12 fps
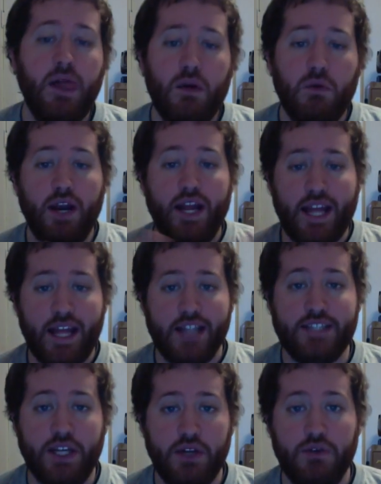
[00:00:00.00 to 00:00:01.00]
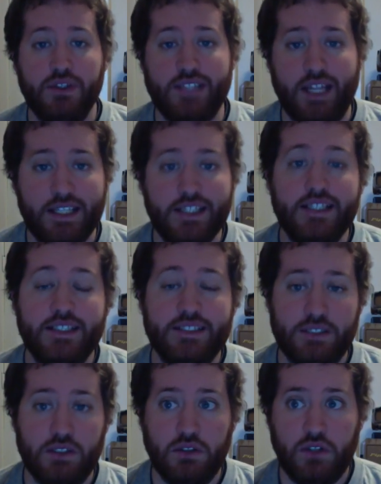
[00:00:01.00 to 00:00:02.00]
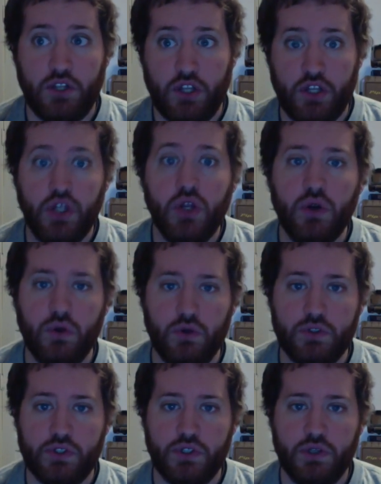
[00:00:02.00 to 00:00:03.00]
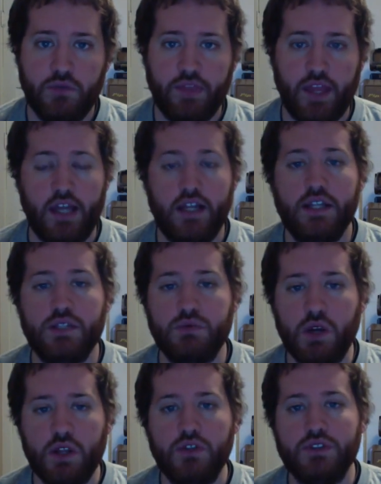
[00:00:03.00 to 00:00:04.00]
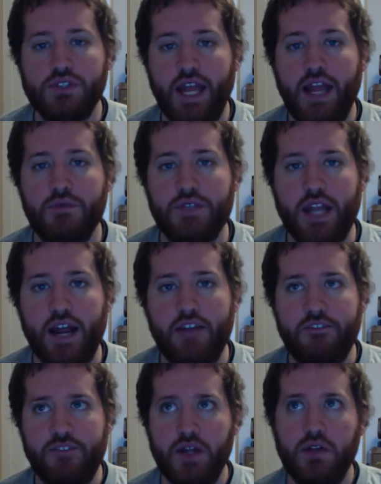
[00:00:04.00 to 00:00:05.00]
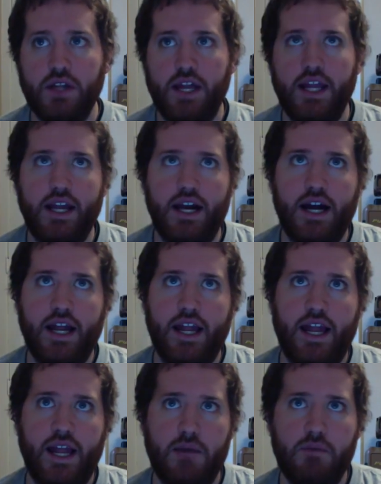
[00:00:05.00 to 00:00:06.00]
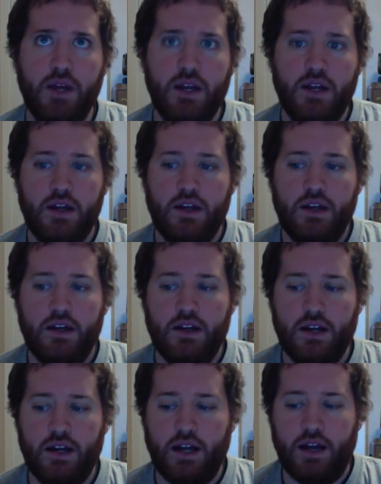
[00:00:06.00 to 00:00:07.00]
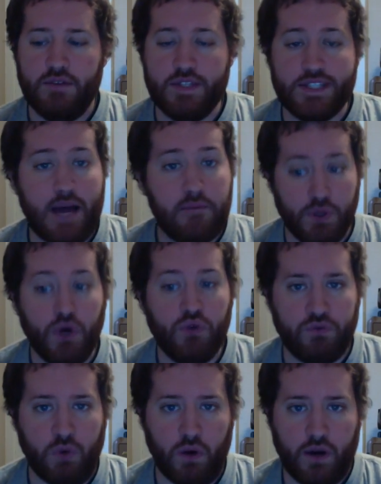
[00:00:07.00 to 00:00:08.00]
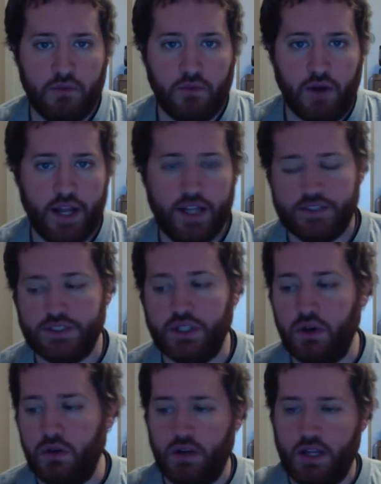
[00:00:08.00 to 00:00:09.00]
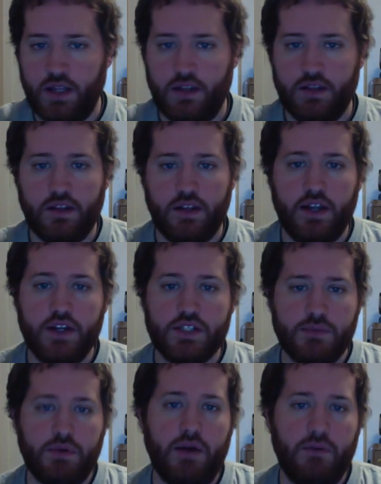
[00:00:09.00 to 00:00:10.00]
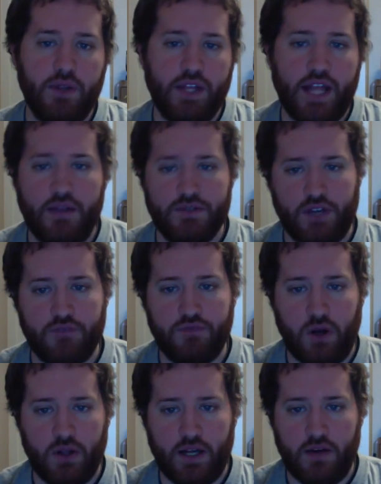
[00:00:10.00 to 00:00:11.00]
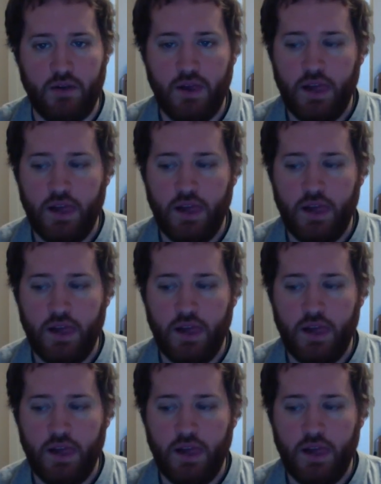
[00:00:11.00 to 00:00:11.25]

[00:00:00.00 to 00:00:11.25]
What I can tell you is that it is huge. And it is one of those games that I feel like I'm just not built for it, right? So here's the problem with games like Fallout.